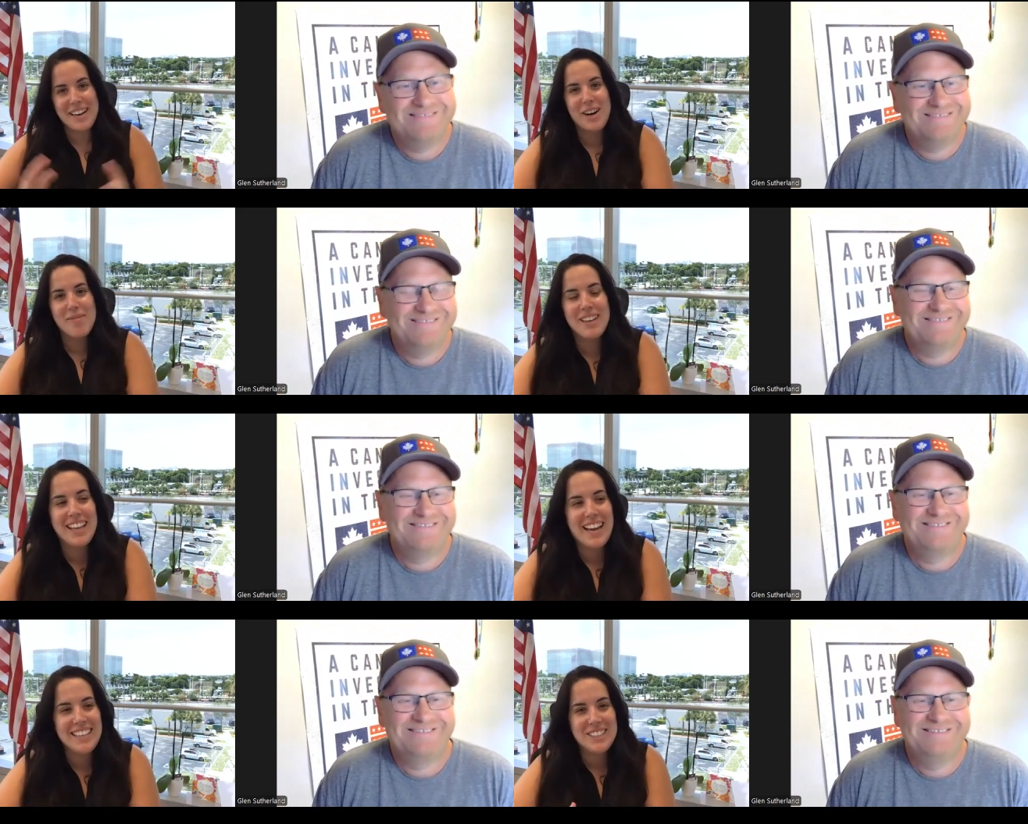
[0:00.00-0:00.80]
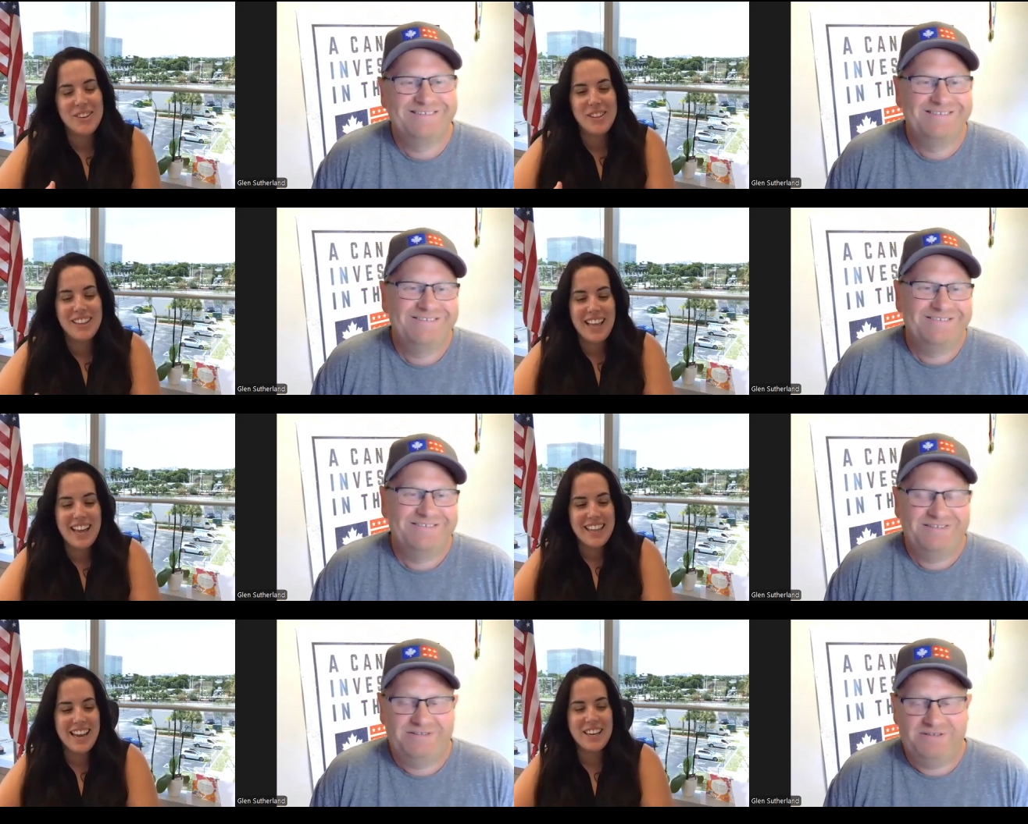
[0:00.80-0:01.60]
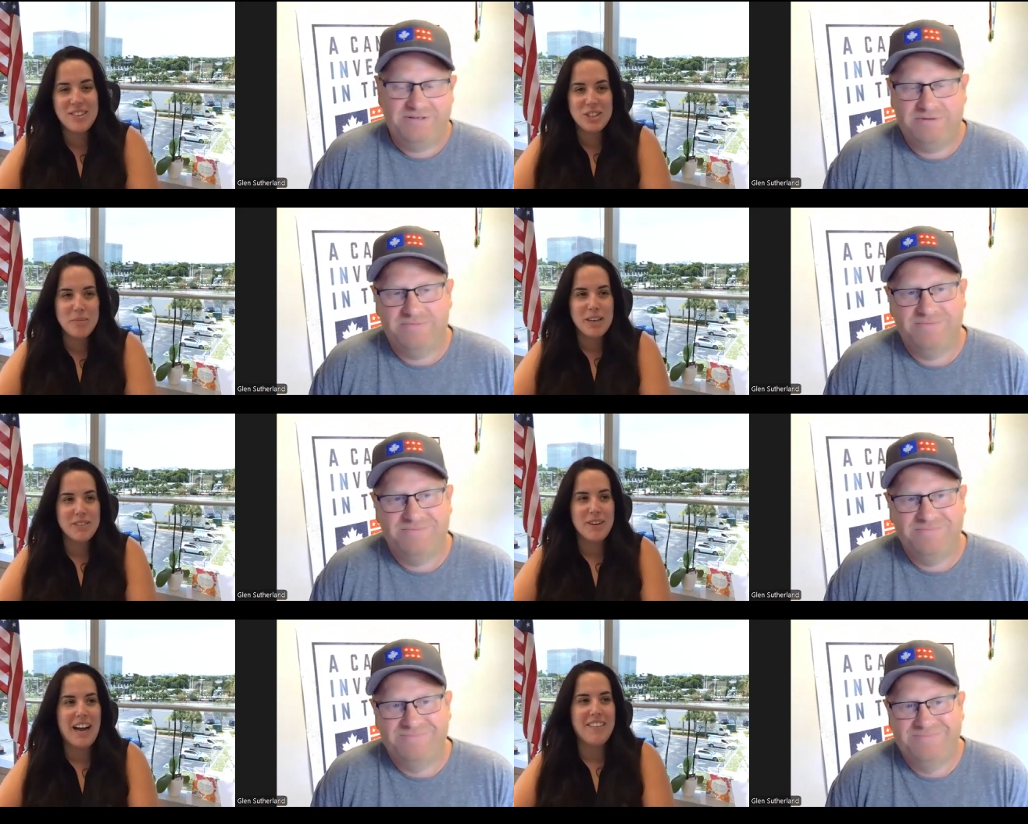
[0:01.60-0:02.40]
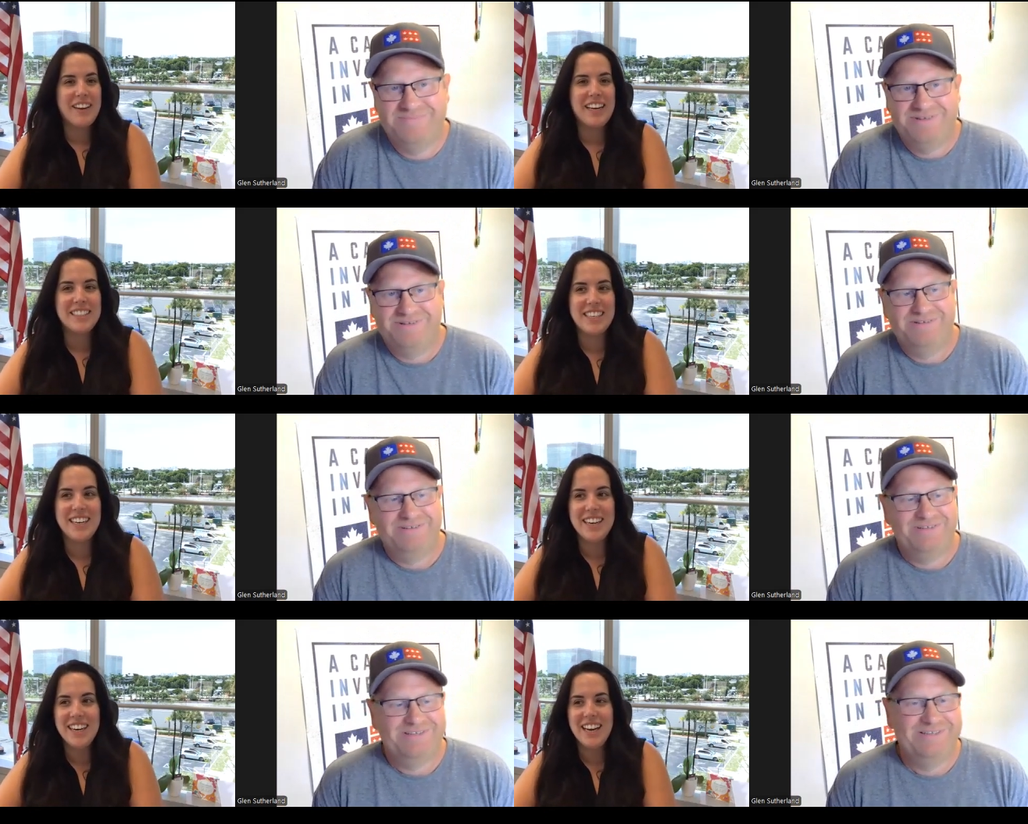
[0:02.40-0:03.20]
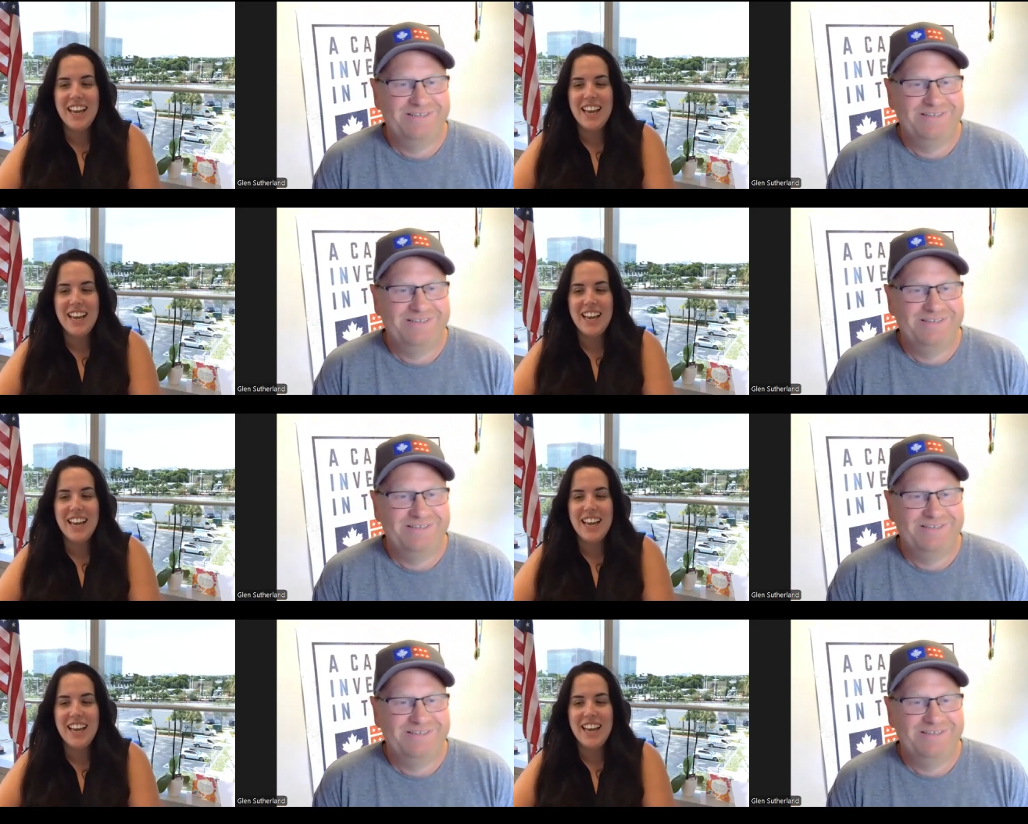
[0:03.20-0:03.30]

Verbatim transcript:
Speaker 1: to help Glen. So Glen, thank you so much for having us here.